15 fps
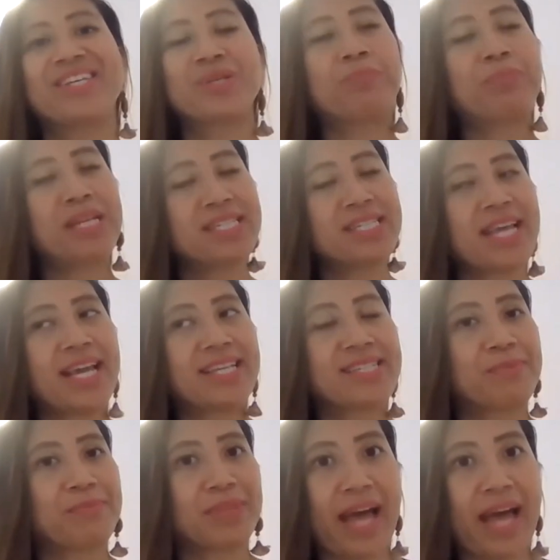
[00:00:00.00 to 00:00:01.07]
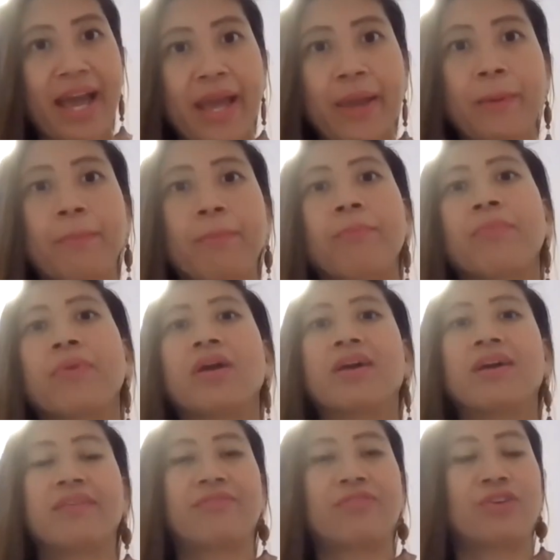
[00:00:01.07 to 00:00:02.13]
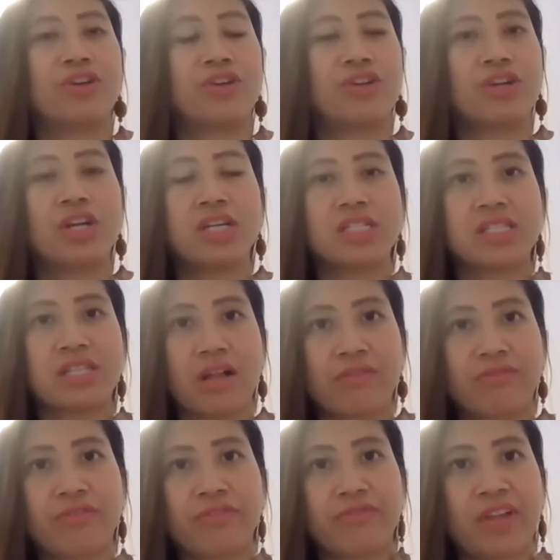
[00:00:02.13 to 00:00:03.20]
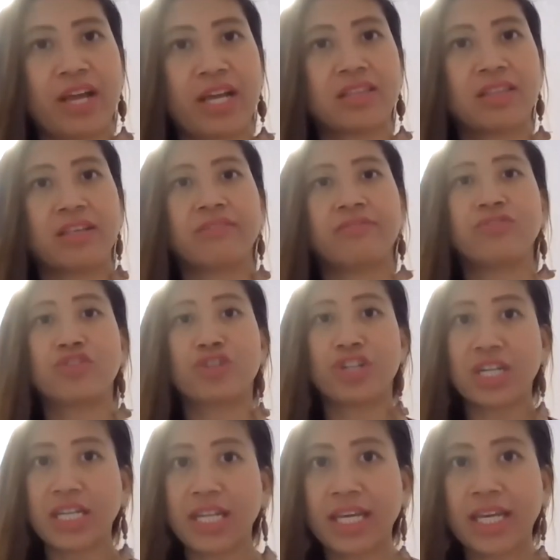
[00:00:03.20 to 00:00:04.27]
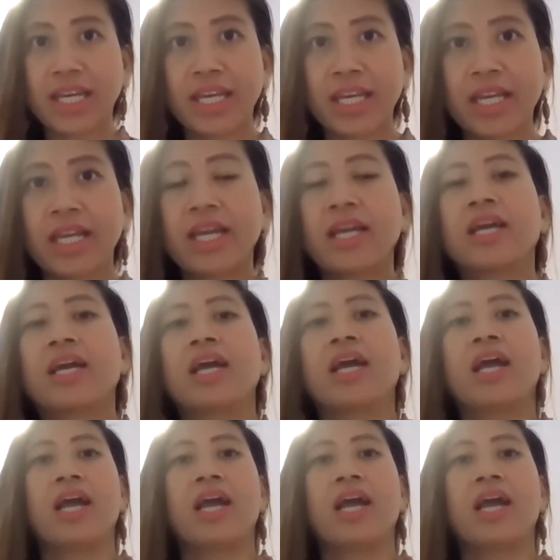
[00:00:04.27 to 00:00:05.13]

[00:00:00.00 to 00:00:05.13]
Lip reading: So please take some time for self-reflective journaling.